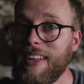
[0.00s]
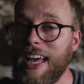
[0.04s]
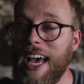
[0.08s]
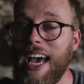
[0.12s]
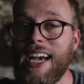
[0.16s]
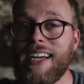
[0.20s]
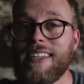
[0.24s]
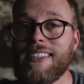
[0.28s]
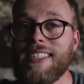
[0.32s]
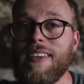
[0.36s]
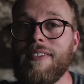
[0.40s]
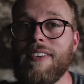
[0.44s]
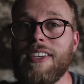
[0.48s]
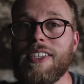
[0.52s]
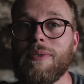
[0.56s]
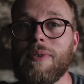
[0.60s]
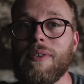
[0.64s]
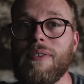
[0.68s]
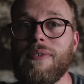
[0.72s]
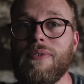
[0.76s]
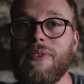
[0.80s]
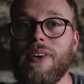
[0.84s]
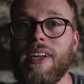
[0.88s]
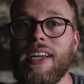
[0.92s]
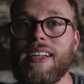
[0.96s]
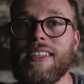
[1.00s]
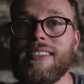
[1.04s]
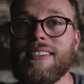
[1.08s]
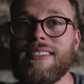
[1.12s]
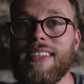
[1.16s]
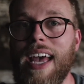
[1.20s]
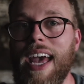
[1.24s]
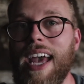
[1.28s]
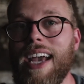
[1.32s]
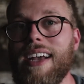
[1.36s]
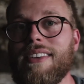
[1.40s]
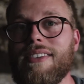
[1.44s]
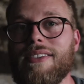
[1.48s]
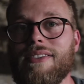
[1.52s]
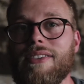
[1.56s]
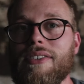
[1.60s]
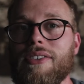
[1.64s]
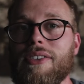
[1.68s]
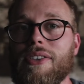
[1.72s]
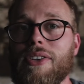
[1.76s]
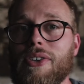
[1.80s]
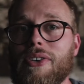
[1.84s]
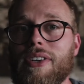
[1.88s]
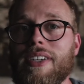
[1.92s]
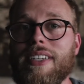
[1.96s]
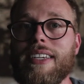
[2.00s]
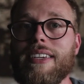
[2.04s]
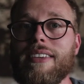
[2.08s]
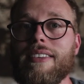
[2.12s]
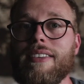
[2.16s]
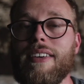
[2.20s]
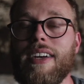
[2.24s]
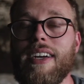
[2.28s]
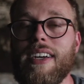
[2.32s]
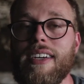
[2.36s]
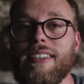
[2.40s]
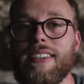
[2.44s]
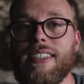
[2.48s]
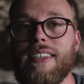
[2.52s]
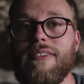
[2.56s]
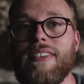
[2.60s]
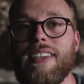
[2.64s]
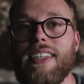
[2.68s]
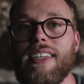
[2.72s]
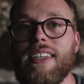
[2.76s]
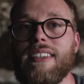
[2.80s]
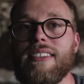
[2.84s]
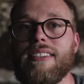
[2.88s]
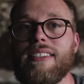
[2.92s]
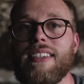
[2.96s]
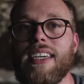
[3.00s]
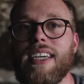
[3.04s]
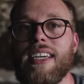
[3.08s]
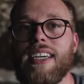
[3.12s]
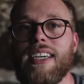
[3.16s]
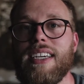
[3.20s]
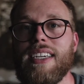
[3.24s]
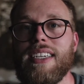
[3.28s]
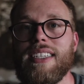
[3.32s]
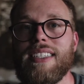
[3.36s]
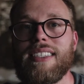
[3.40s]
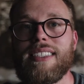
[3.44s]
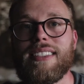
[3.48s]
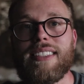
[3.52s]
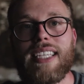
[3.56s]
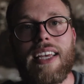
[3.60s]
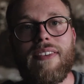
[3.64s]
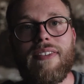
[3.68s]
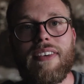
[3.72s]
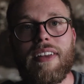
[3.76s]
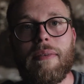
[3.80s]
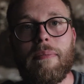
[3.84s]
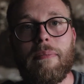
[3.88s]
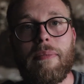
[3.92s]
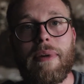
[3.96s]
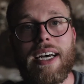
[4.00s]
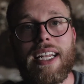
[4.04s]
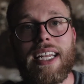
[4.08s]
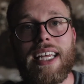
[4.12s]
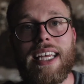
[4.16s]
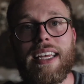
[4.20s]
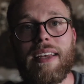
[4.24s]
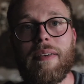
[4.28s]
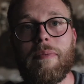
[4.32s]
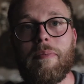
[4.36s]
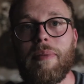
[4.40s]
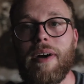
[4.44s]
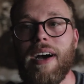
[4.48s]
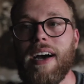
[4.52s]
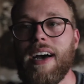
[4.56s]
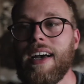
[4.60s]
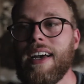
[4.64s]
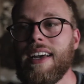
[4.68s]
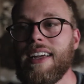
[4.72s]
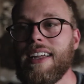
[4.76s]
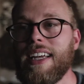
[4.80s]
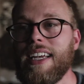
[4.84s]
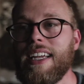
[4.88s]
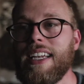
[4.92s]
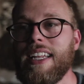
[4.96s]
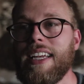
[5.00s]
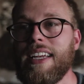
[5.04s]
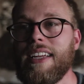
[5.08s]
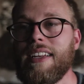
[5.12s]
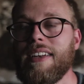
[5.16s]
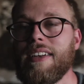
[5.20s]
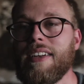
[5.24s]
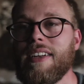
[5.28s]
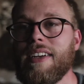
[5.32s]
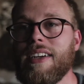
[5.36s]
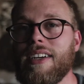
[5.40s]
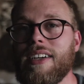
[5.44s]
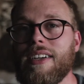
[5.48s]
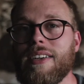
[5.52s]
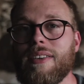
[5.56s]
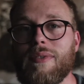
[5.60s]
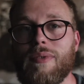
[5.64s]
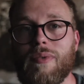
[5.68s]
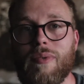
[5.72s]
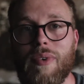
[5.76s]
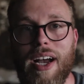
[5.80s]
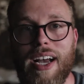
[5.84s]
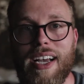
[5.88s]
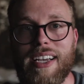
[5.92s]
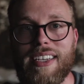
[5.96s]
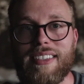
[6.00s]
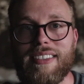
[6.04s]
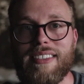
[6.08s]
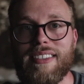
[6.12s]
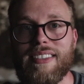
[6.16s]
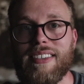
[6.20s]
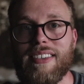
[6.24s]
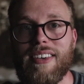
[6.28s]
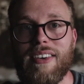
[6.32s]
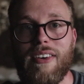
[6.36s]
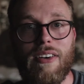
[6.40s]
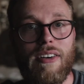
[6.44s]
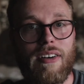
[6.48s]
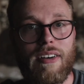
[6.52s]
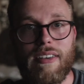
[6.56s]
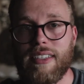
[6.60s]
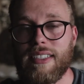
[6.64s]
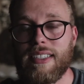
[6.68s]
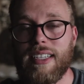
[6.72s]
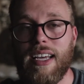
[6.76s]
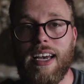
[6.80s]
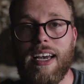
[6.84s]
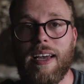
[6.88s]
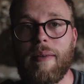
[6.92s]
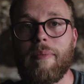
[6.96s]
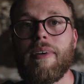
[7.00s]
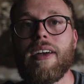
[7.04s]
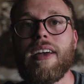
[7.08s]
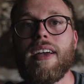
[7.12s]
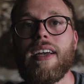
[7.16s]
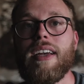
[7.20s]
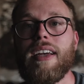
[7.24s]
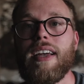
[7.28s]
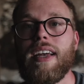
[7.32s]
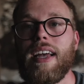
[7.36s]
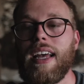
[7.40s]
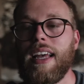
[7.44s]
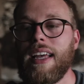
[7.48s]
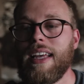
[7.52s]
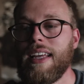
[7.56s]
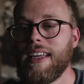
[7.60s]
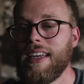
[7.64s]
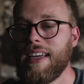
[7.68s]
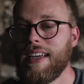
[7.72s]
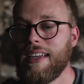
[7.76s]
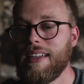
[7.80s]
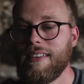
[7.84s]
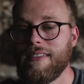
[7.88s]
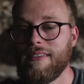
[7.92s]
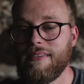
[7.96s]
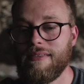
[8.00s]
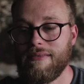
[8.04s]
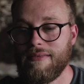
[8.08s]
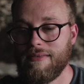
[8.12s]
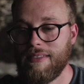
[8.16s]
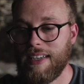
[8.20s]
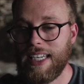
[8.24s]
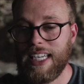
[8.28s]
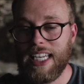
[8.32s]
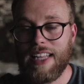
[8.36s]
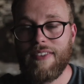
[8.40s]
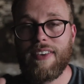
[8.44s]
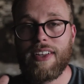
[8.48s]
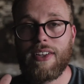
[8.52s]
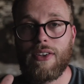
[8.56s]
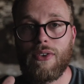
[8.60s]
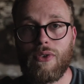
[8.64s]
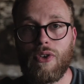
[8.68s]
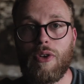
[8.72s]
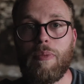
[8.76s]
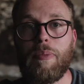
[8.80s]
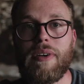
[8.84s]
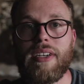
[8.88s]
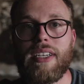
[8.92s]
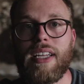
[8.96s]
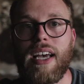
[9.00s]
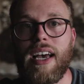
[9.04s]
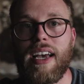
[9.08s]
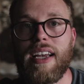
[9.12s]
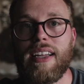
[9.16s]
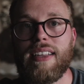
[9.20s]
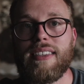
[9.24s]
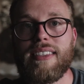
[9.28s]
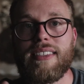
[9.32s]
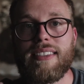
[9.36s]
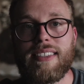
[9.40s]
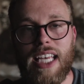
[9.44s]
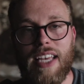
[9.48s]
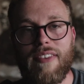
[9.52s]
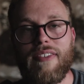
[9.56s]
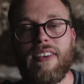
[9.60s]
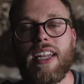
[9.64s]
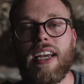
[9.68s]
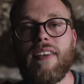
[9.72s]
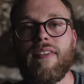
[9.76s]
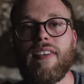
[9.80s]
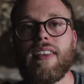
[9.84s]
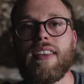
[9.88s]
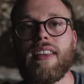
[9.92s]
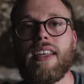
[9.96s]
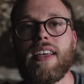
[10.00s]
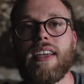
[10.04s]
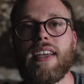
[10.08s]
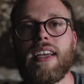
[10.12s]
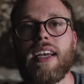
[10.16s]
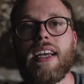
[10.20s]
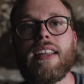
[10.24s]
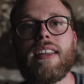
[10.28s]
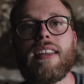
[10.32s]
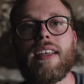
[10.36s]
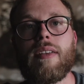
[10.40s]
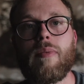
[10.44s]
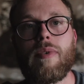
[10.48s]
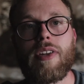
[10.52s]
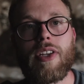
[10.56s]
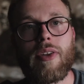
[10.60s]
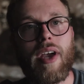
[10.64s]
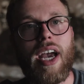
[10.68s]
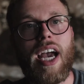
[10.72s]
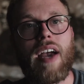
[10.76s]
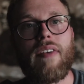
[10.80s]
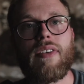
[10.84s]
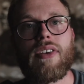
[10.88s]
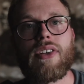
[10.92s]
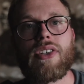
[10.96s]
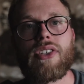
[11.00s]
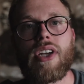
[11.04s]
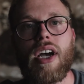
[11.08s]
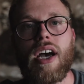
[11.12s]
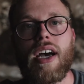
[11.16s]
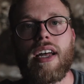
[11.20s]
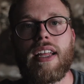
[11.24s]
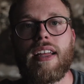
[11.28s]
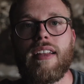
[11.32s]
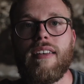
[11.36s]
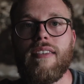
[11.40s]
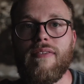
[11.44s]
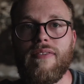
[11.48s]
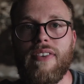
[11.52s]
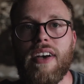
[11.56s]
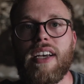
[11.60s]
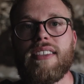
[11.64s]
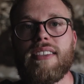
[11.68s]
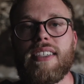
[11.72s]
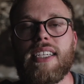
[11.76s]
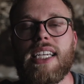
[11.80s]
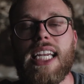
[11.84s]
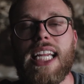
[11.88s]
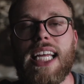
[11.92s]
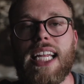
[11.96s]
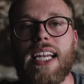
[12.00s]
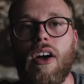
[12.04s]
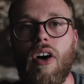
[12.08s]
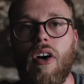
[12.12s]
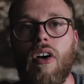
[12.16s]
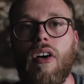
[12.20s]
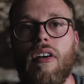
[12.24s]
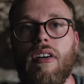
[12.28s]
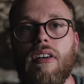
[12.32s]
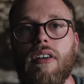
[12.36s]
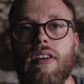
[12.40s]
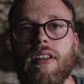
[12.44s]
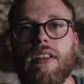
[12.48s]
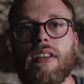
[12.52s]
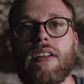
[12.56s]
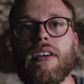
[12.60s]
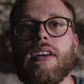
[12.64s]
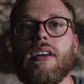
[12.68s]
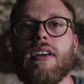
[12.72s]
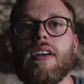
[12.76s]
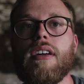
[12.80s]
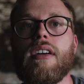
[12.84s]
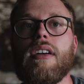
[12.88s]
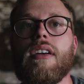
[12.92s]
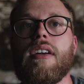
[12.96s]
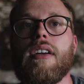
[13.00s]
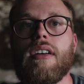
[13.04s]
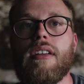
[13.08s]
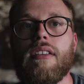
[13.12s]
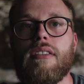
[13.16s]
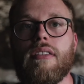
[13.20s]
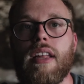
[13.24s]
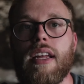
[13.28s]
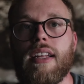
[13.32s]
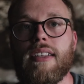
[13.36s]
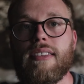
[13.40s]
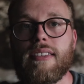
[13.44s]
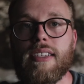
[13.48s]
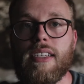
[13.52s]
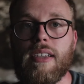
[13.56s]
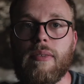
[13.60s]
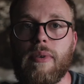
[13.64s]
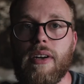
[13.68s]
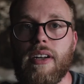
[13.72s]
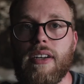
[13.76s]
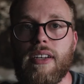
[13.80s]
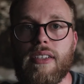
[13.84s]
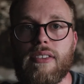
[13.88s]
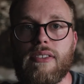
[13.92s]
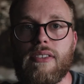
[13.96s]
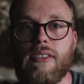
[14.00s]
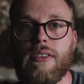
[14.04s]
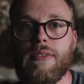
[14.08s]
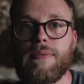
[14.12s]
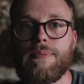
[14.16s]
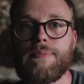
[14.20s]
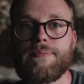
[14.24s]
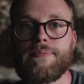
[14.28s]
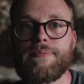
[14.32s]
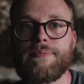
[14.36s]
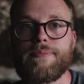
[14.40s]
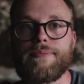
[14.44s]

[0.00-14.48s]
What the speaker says: activities with friends, extracurricular activities, saving money by eating rice all the time, and living super tight, saving everything, and then when you have your shot, investing it all and seeing where it gets you.